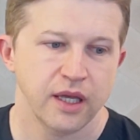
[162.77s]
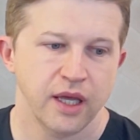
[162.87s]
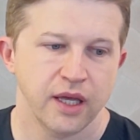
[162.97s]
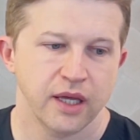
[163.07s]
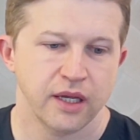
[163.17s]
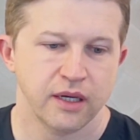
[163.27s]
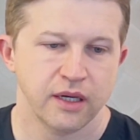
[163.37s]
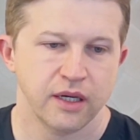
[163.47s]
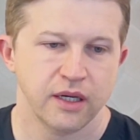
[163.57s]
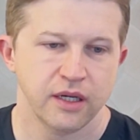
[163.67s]

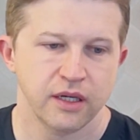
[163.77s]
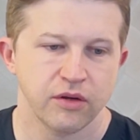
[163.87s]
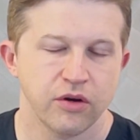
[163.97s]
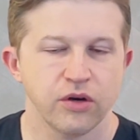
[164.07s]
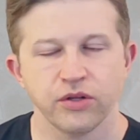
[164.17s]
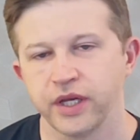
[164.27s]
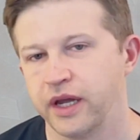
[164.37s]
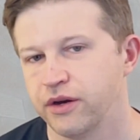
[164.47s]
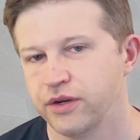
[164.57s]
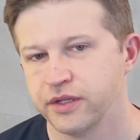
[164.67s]
And in all the
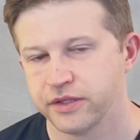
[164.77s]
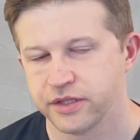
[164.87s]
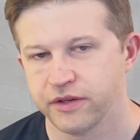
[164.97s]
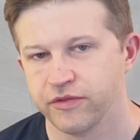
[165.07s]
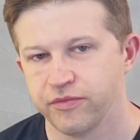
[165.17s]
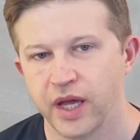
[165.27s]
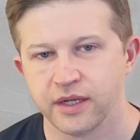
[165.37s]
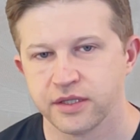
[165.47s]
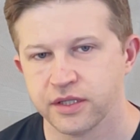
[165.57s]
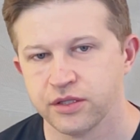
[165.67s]
areas of
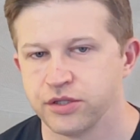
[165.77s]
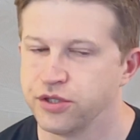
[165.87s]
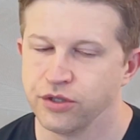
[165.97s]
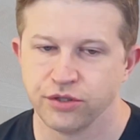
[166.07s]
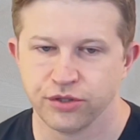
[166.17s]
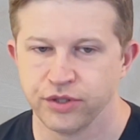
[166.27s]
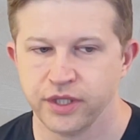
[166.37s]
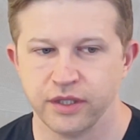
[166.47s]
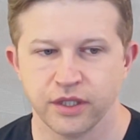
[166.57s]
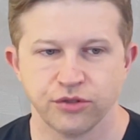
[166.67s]
medicine,
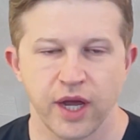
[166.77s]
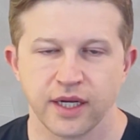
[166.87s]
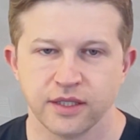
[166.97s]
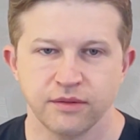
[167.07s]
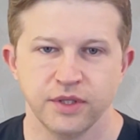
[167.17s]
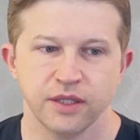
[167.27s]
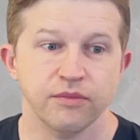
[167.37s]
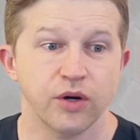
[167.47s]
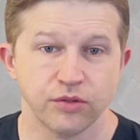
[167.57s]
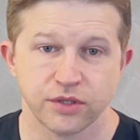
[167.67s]
surgery attracted me the
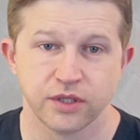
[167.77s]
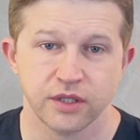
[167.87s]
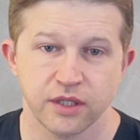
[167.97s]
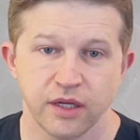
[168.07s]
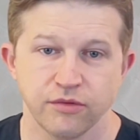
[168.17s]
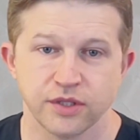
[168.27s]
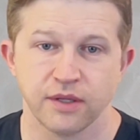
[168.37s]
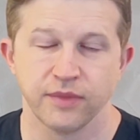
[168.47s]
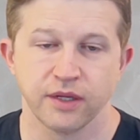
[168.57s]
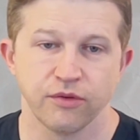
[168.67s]
most. It was
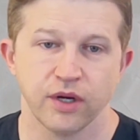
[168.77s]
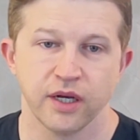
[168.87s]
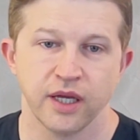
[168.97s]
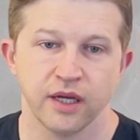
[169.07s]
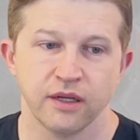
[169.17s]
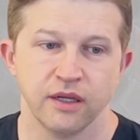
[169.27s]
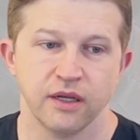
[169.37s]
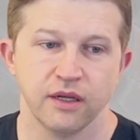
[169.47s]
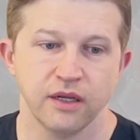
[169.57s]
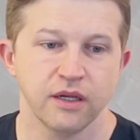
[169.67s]
something where I had
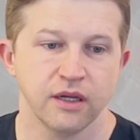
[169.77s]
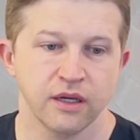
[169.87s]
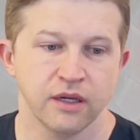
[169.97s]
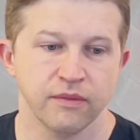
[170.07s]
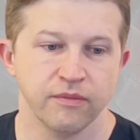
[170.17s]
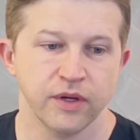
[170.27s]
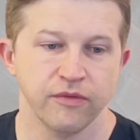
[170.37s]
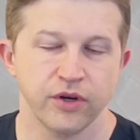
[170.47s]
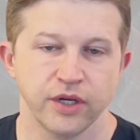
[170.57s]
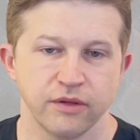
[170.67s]
um,
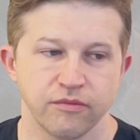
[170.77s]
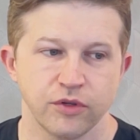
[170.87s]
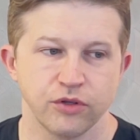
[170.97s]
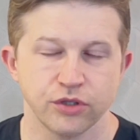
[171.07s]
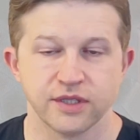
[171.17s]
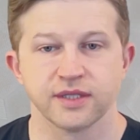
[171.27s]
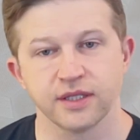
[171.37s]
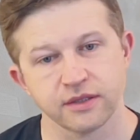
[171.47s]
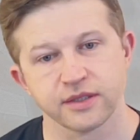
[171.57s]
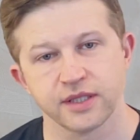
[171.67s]
a very good
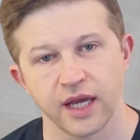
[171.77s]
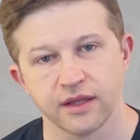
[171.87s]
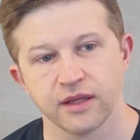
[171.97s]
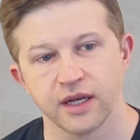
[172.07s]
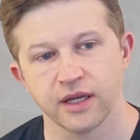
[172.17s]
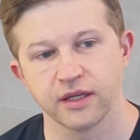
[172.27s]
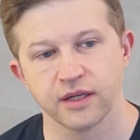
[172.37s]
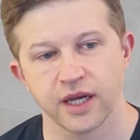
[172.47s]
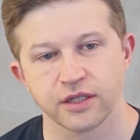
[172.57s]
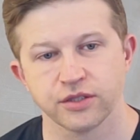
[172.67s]
skill set that I
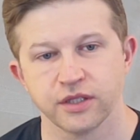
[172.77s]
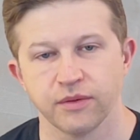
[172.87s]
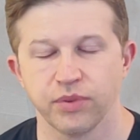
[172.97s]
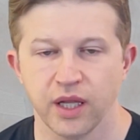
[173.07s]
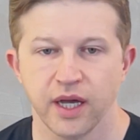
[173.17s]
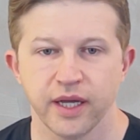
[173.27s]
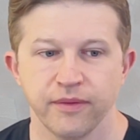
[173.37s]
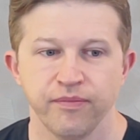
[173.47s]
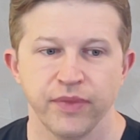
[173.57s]
could actually apply.